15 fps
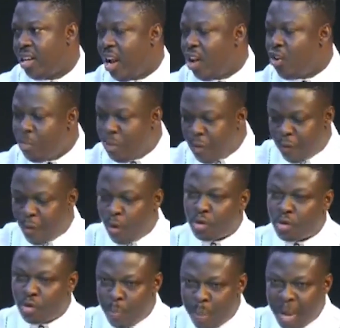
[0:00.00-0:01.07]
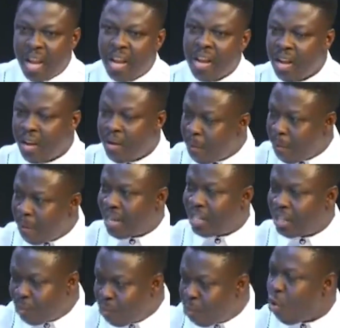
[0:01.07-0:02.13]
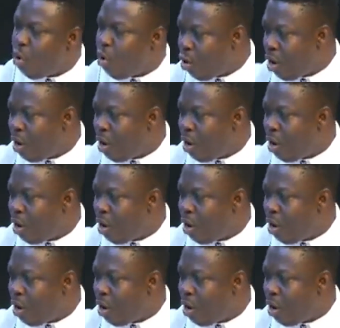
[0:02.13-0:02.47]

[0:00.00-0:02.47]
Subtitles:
And you'll be forced to pay much more.